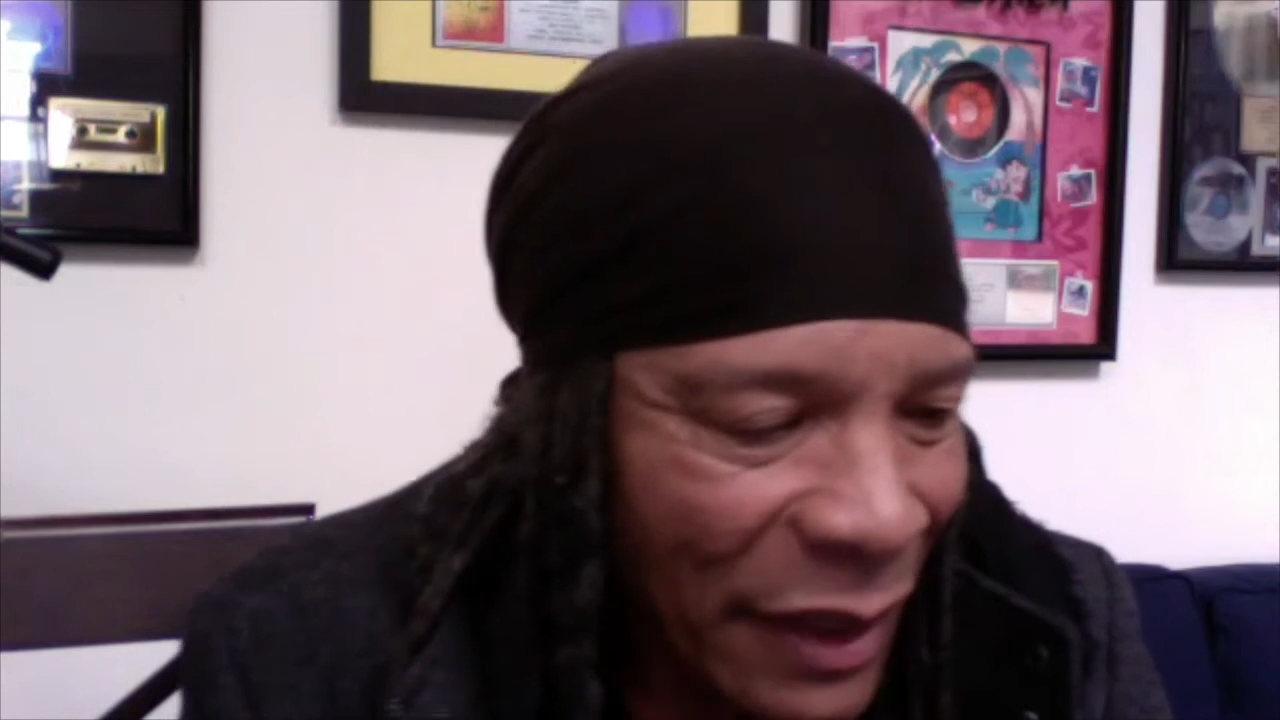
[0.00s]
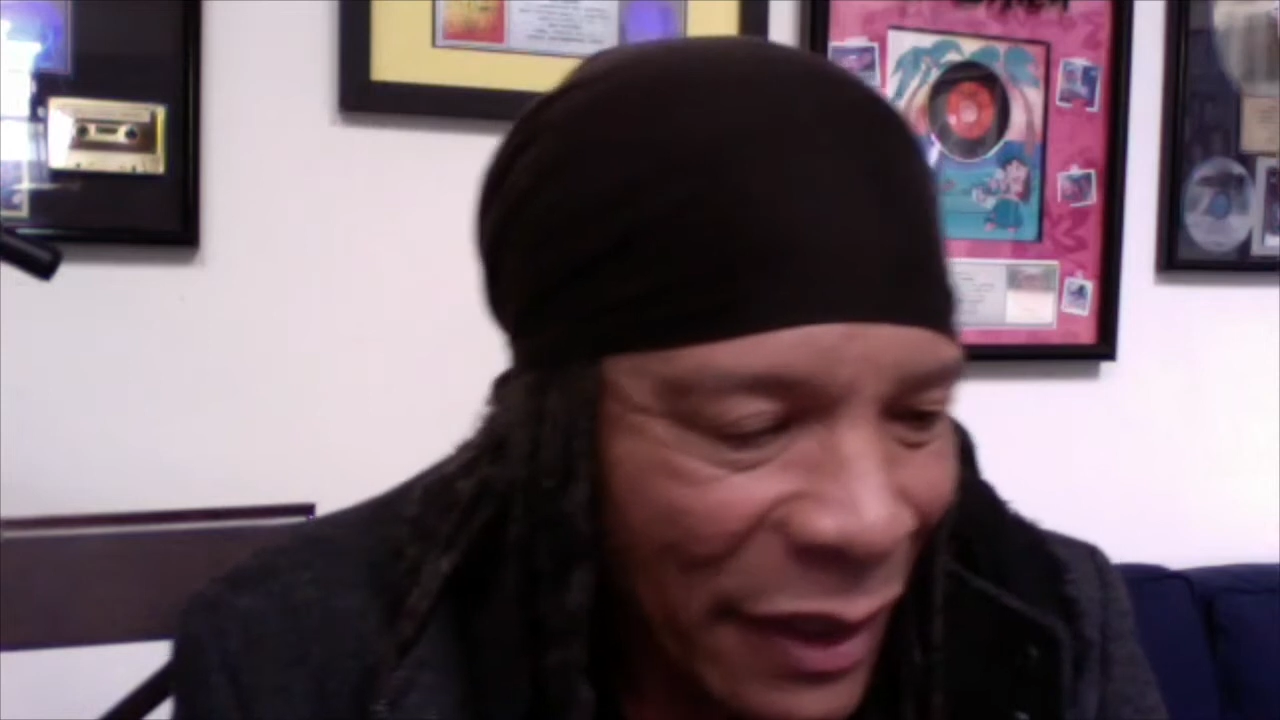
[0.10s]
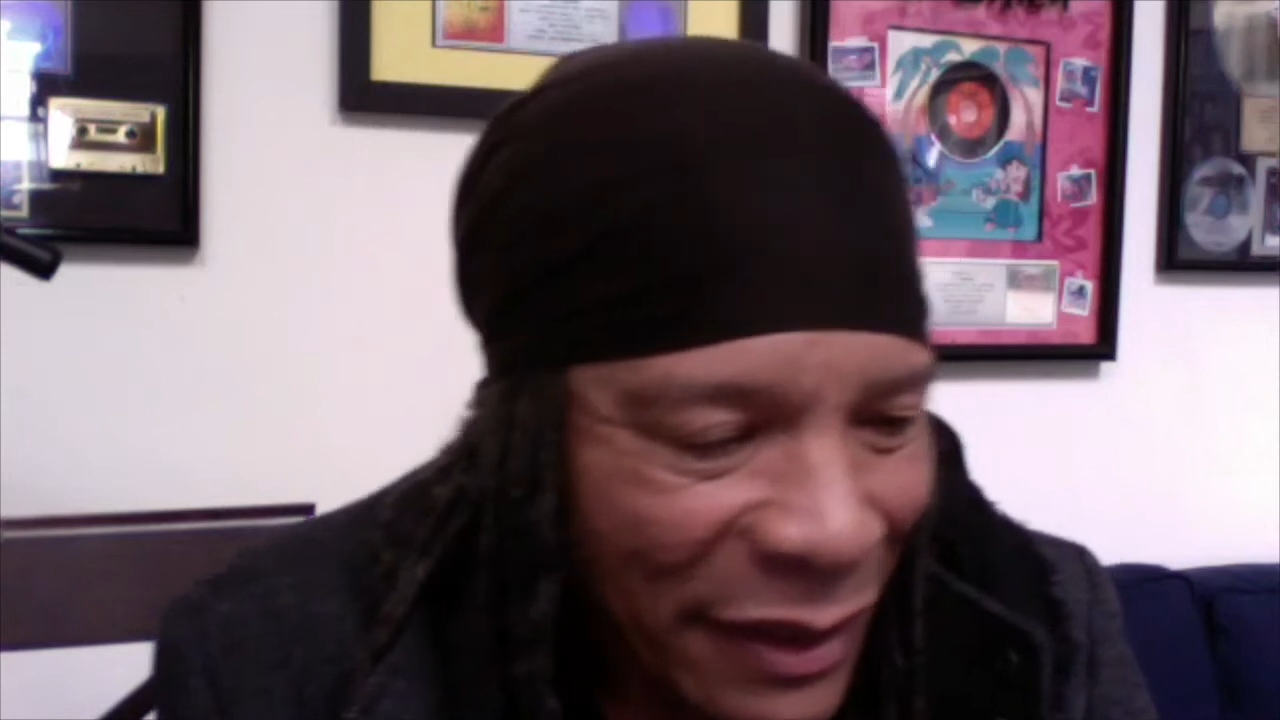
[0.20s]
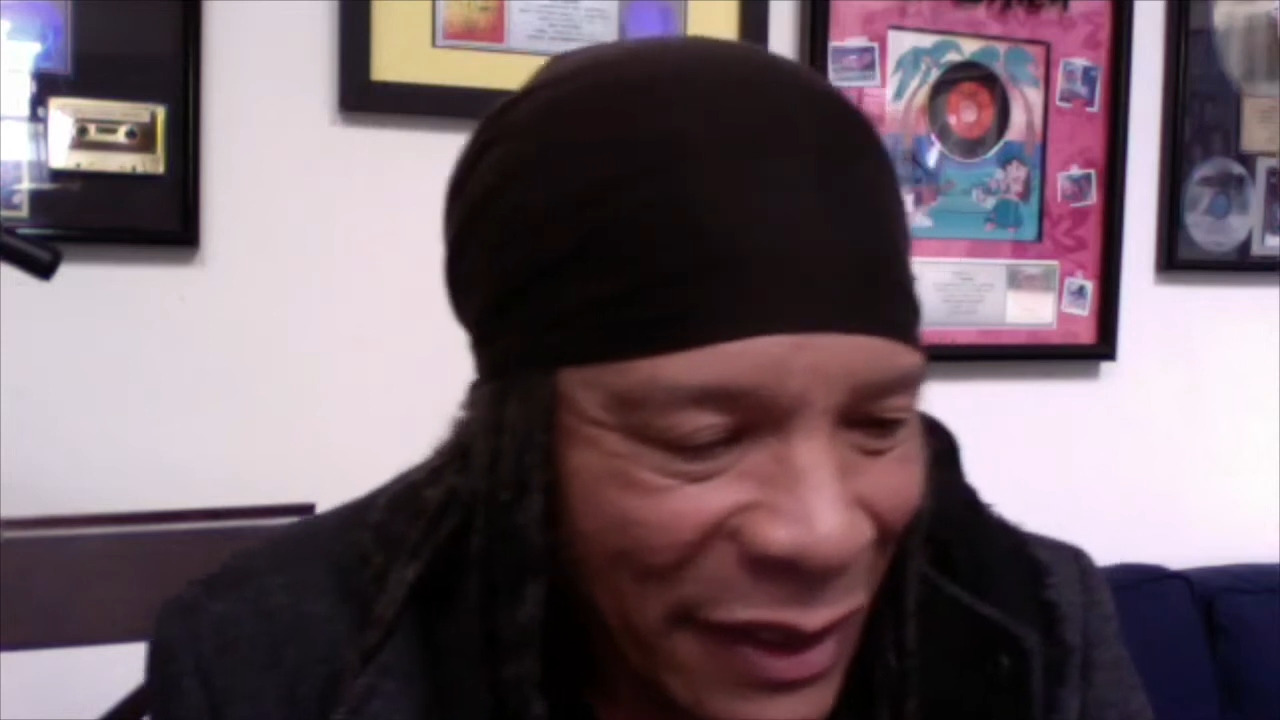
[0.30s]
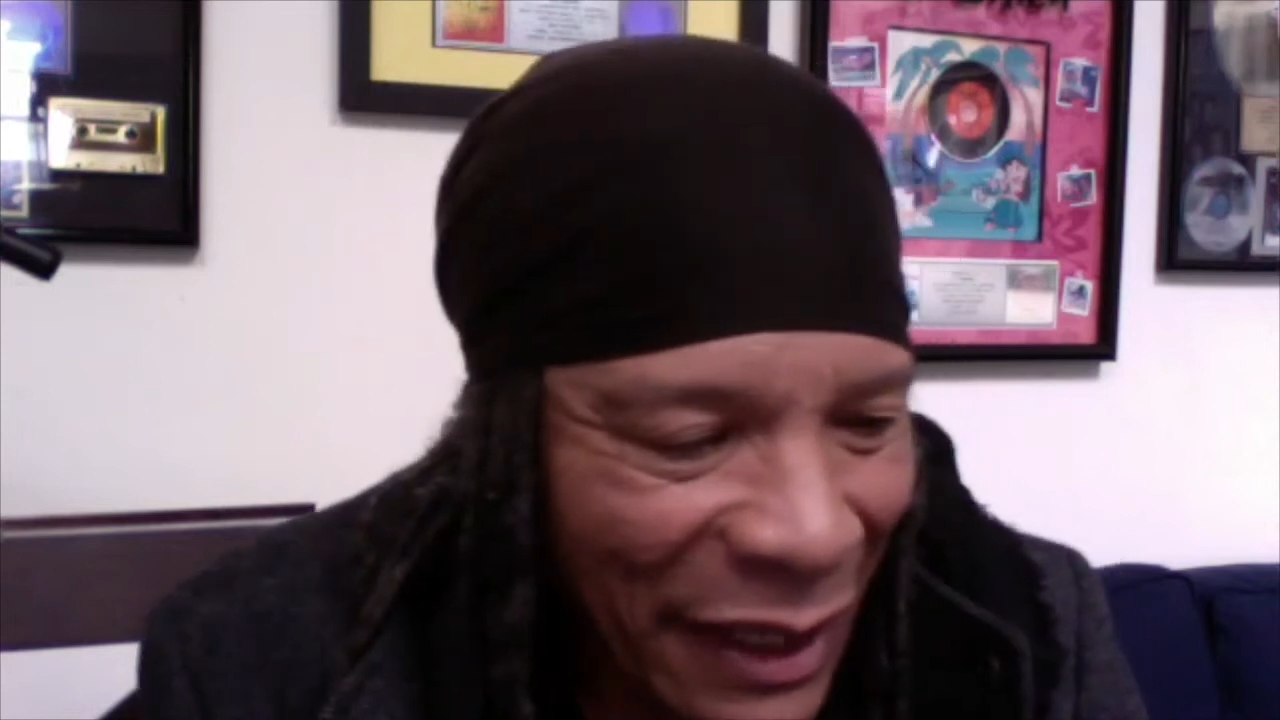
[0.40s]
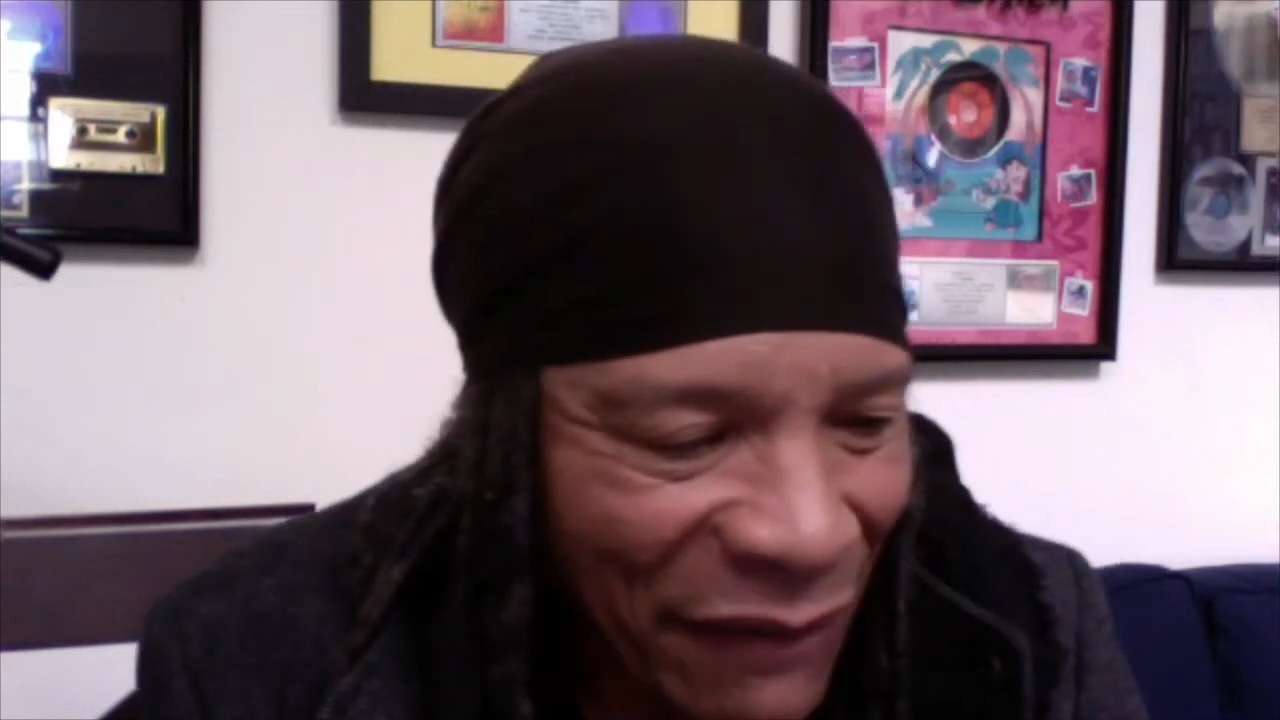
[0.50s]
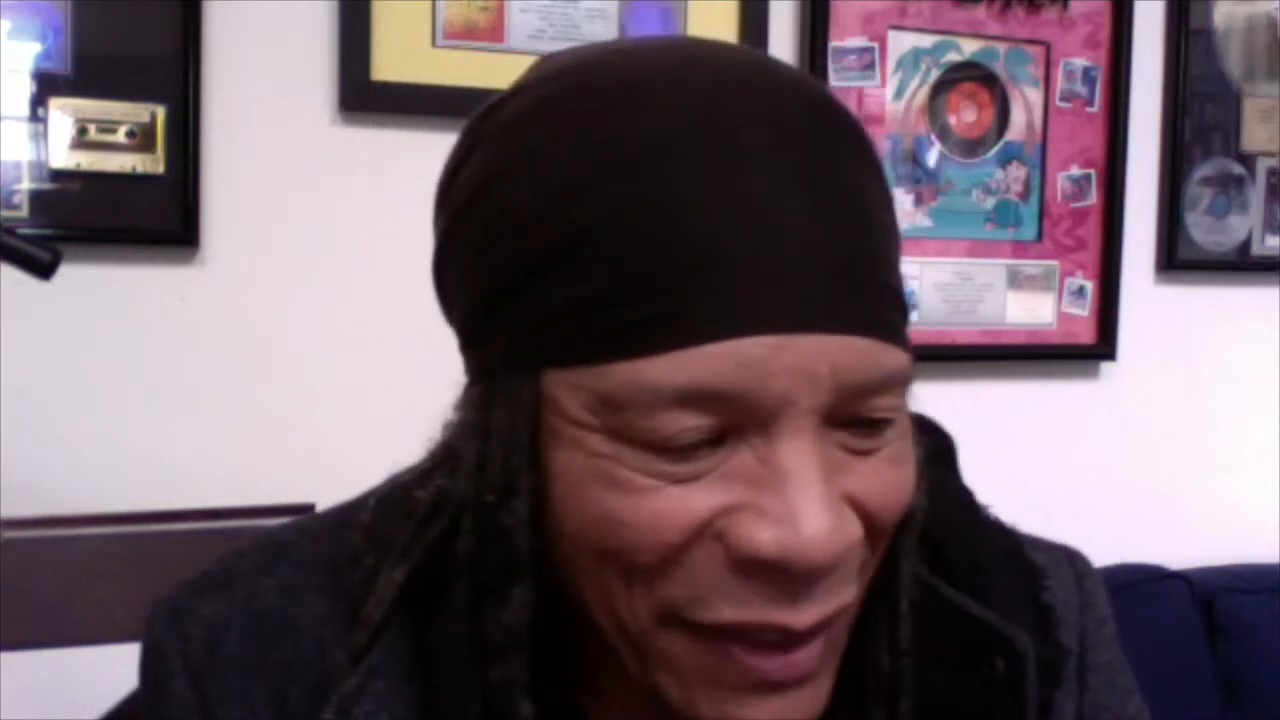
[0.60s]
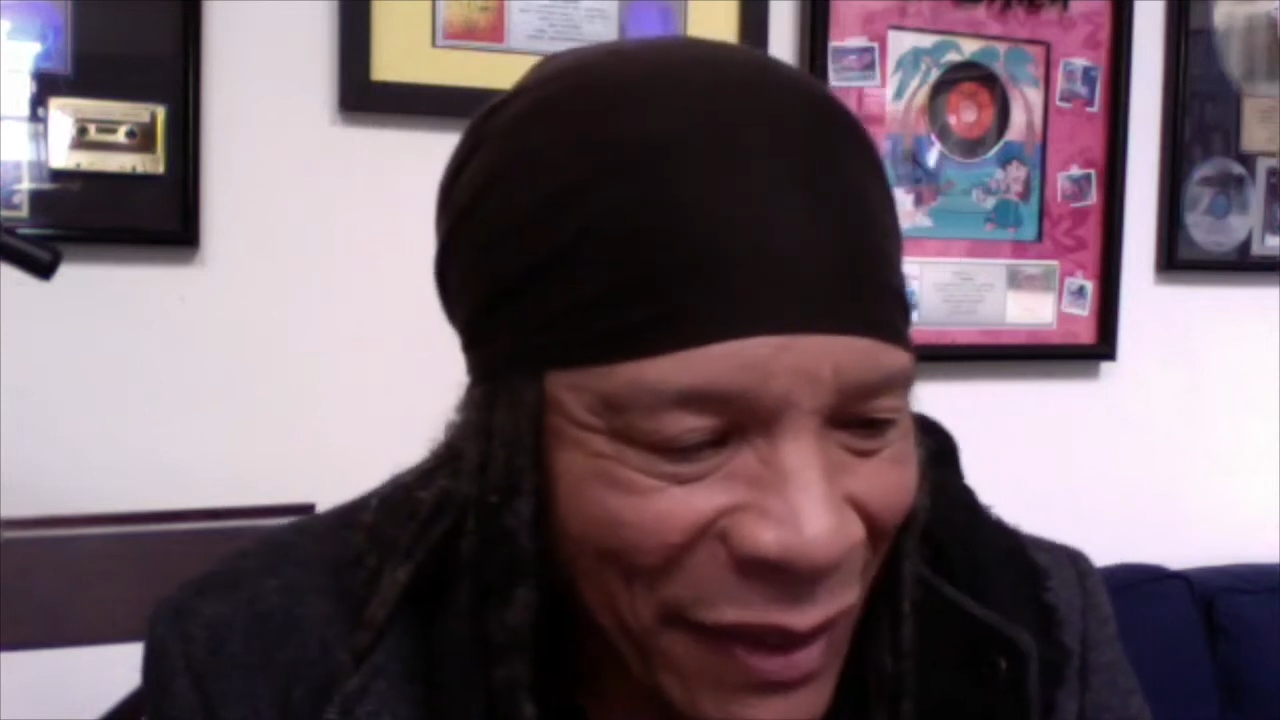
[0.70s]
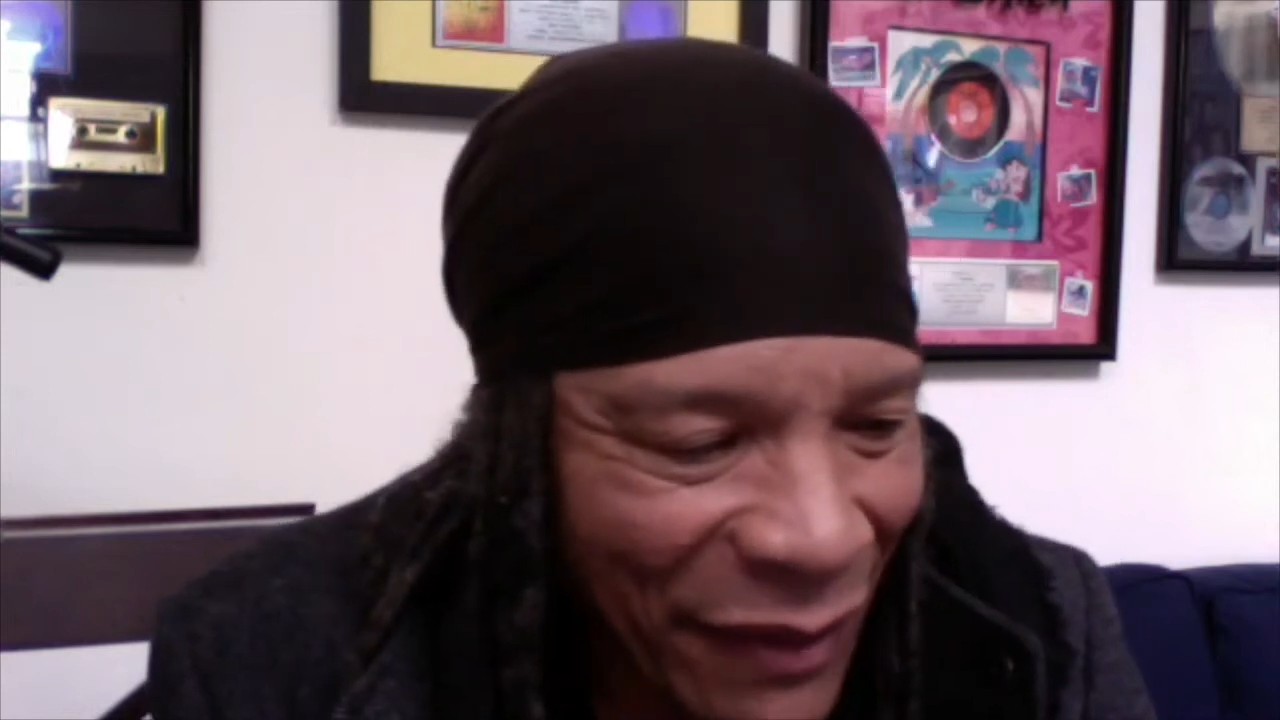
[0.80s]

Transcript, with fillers: given